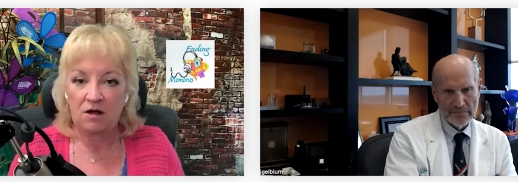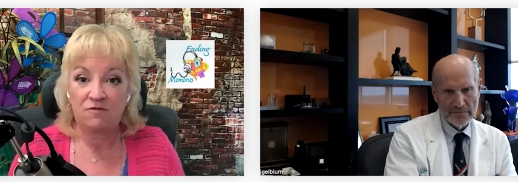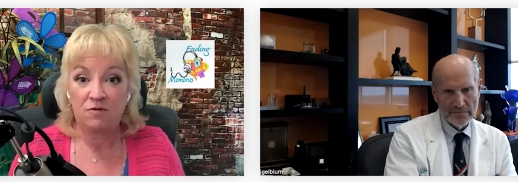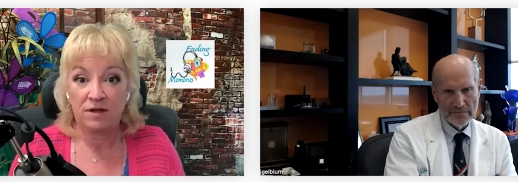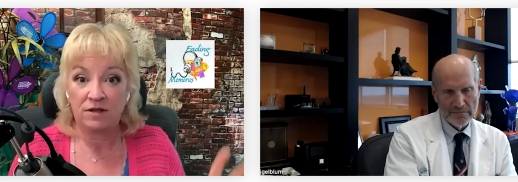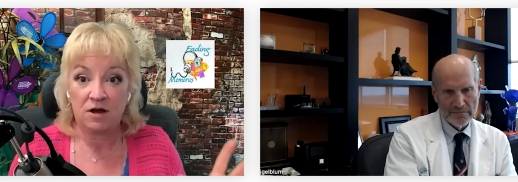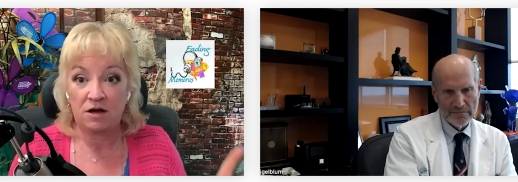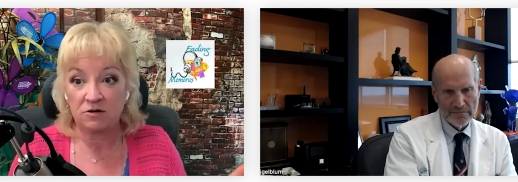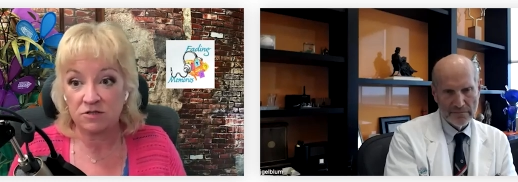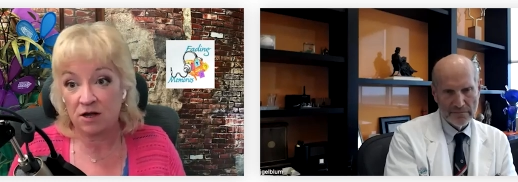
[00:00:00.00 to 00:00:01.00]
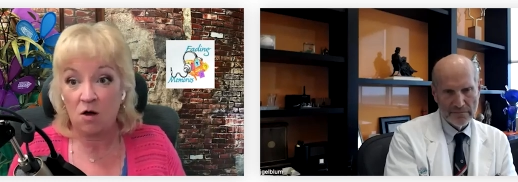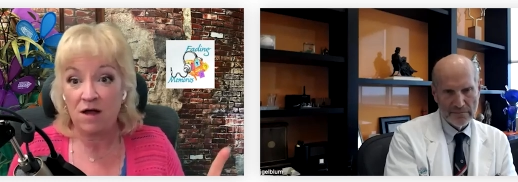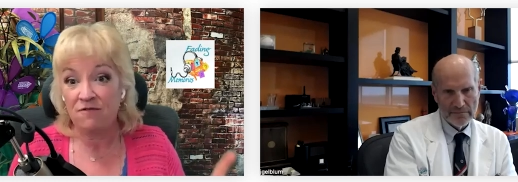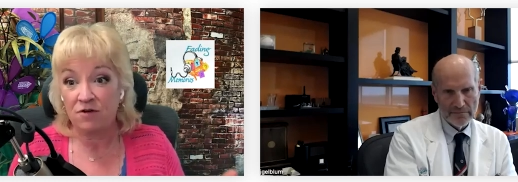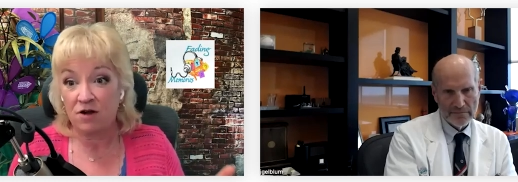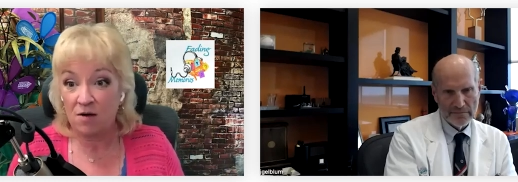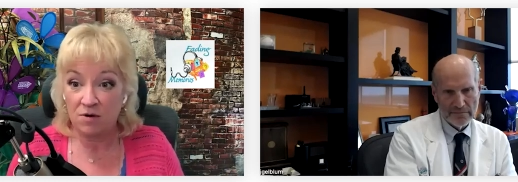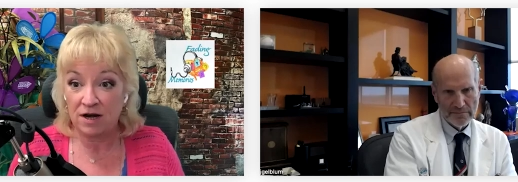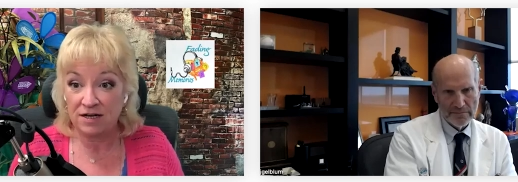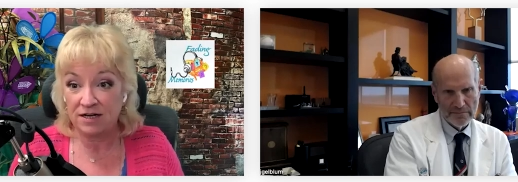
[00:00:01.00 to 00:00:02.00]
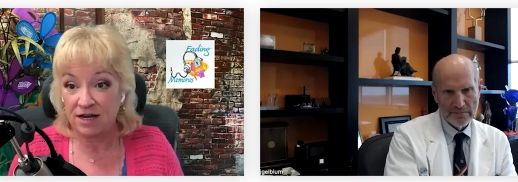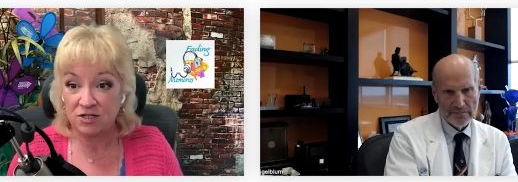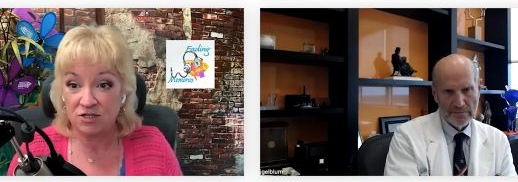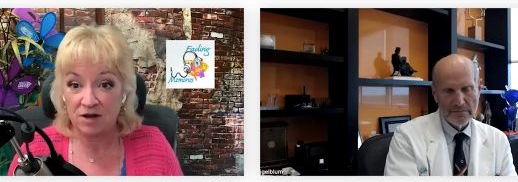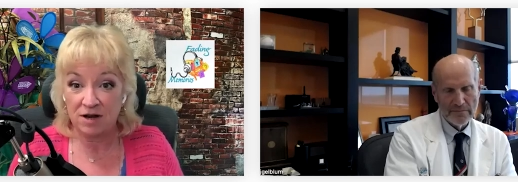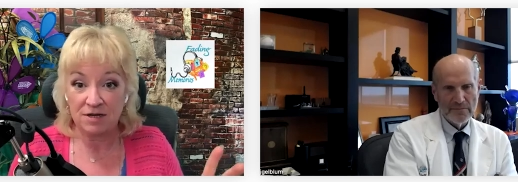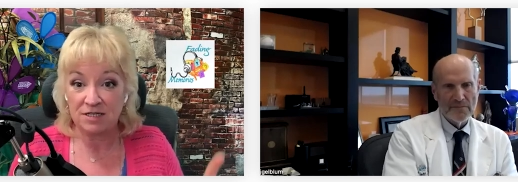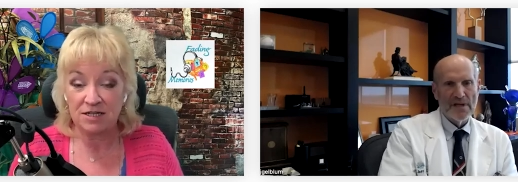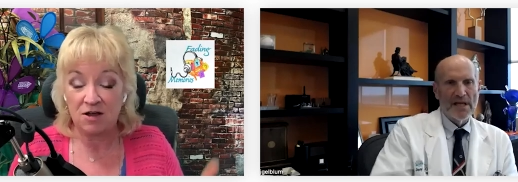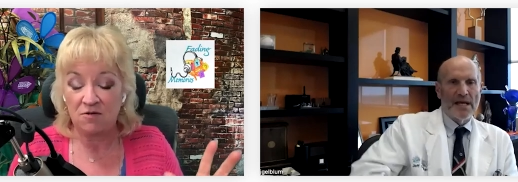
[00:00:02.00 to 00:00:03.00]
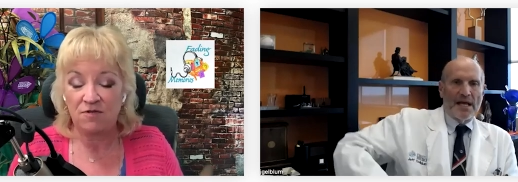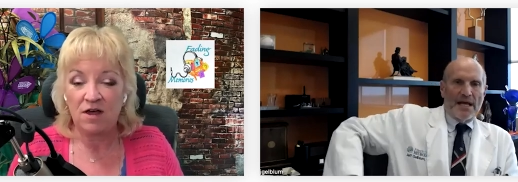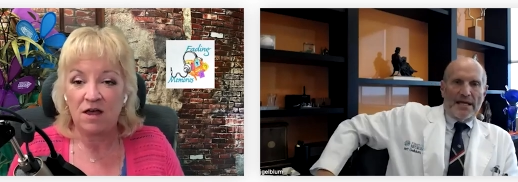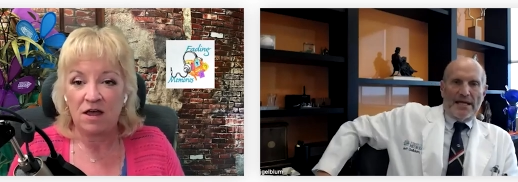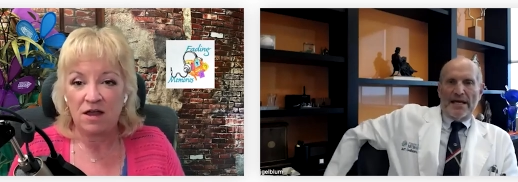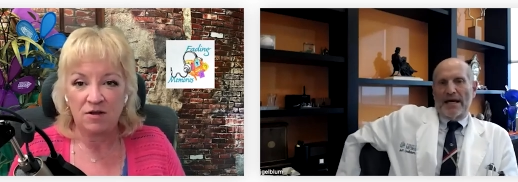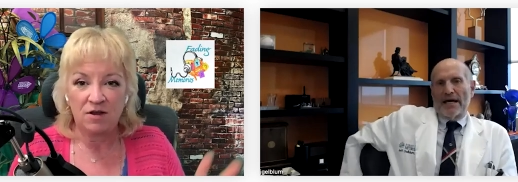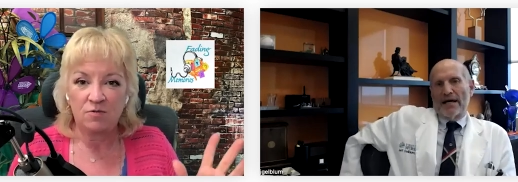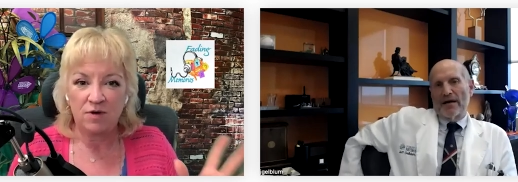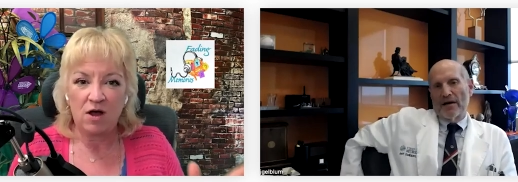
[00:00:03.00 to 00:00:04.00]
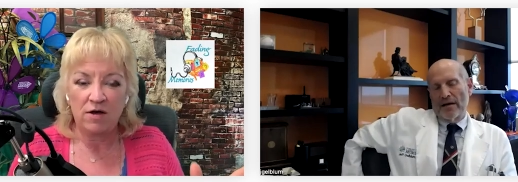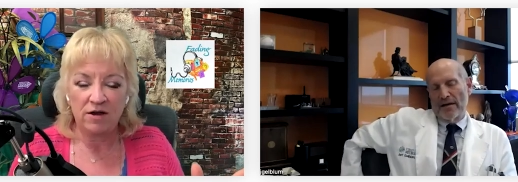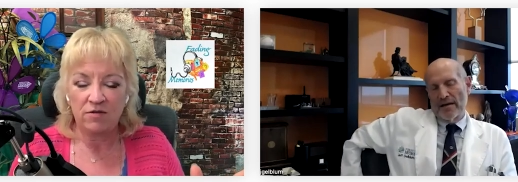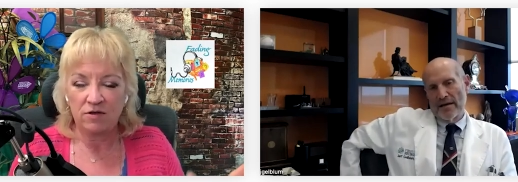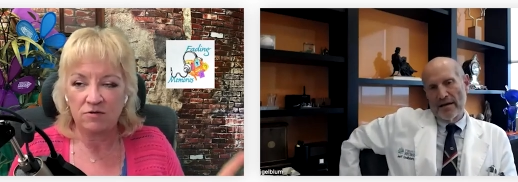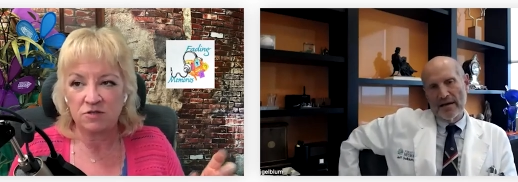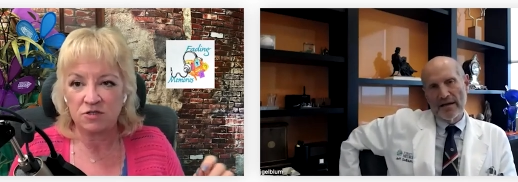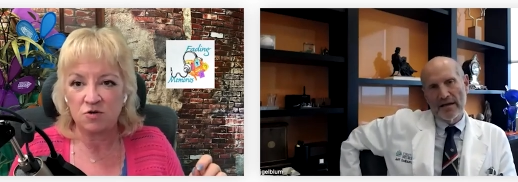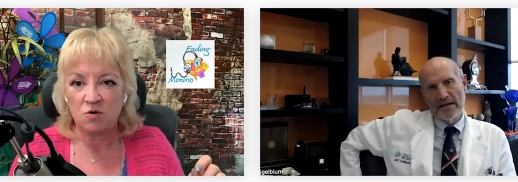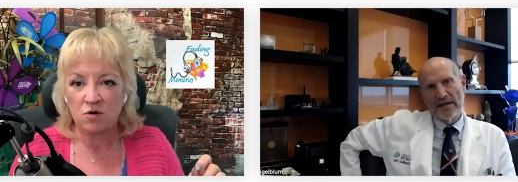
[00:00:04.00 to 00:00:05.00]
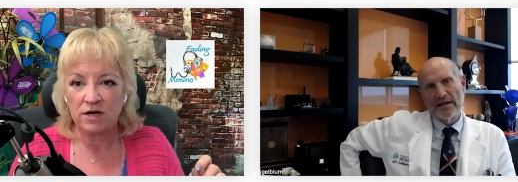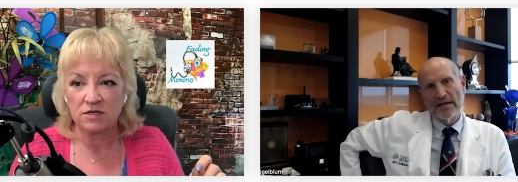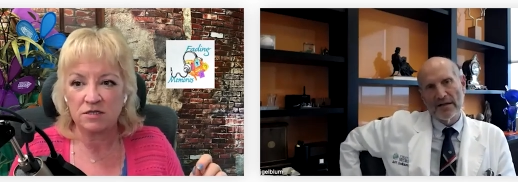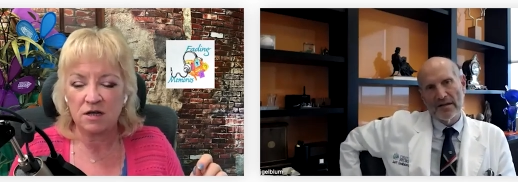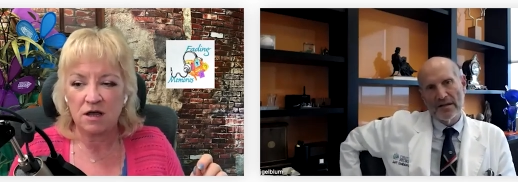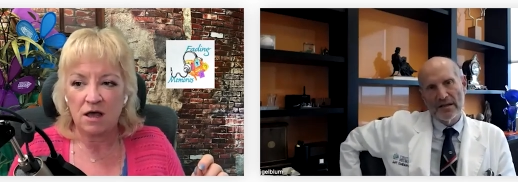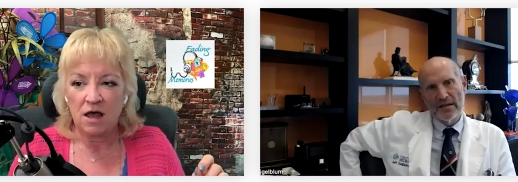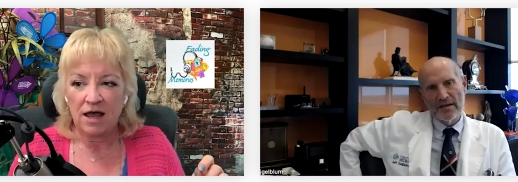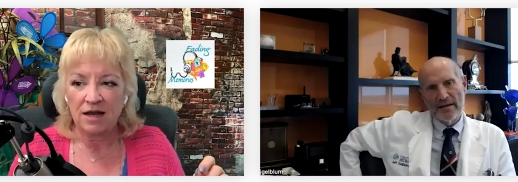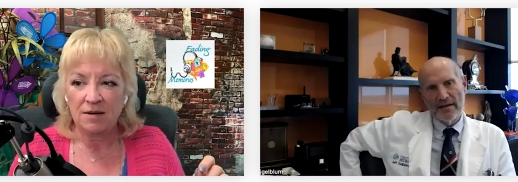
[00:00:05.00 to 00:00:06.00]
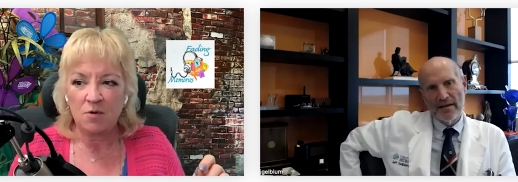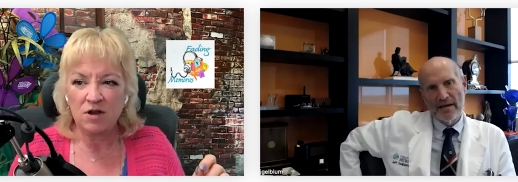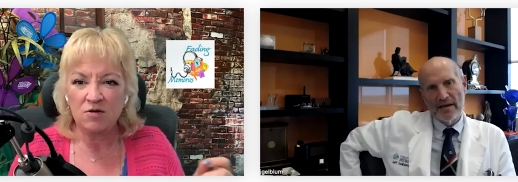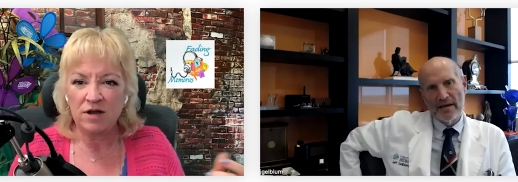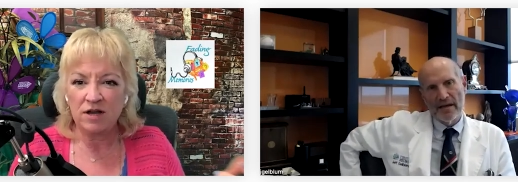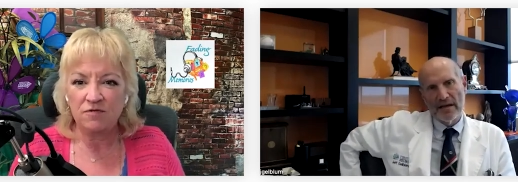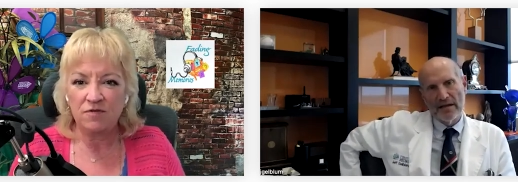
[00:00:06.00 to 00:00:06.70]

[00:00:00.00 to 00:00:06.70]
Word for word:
Speaker 1: god forbid the doctor's like oh i forgot what i did yesterday myself yeah. we, we all hear those stories and i'm wondering if